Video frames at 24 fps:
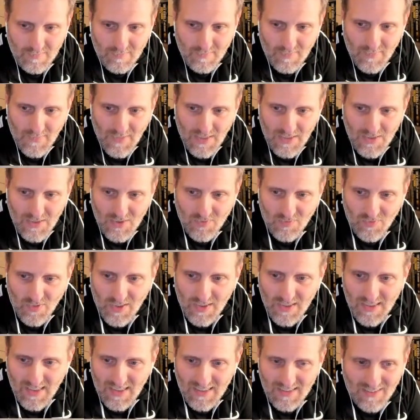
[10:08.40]
It's
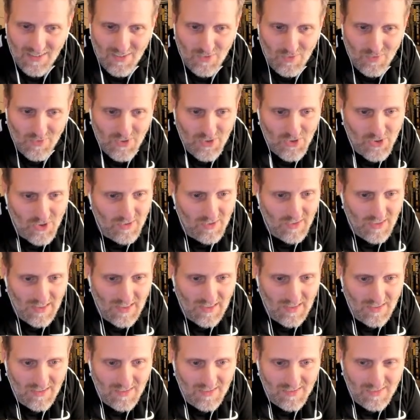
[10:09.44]
funny and a little fishy. It
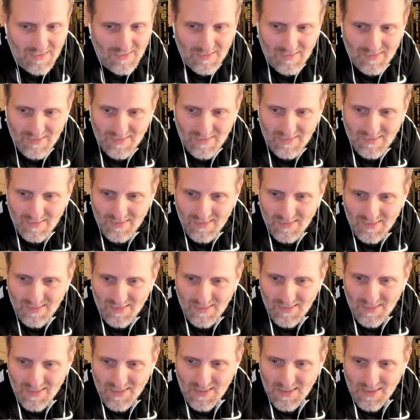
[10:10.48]
is.
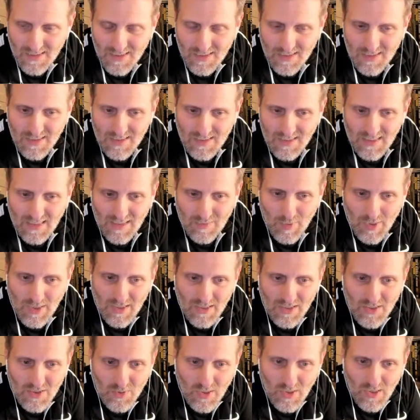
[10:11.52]
Am I going
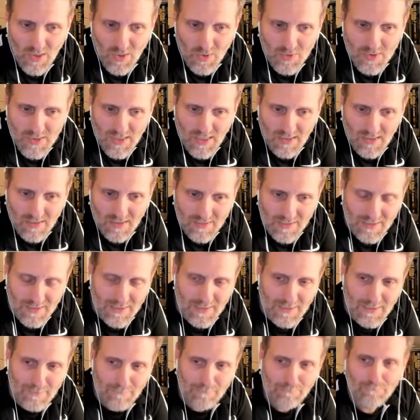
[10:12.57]
to do a
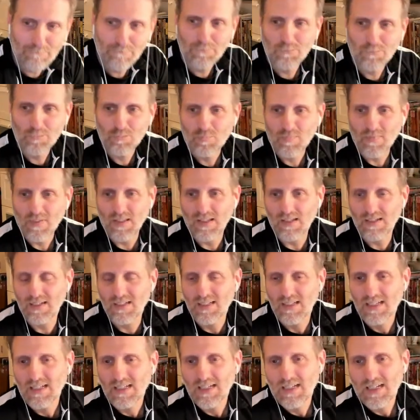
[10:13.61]
closeout?
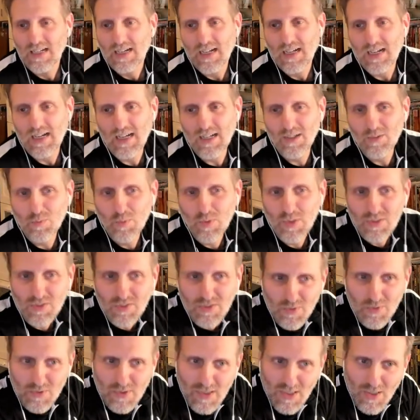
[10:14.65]
I will
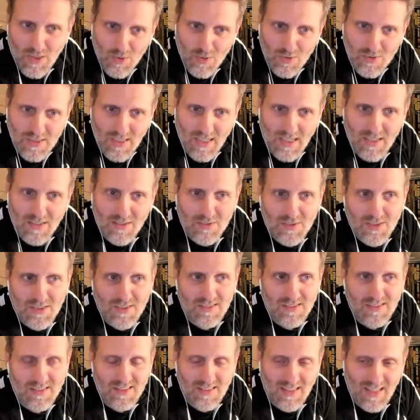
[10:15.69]
do a
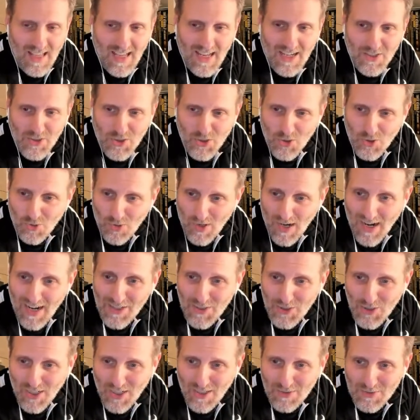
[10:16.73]
closeout /
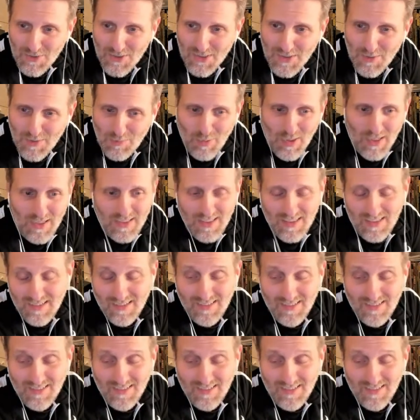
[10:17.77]
crash out, depending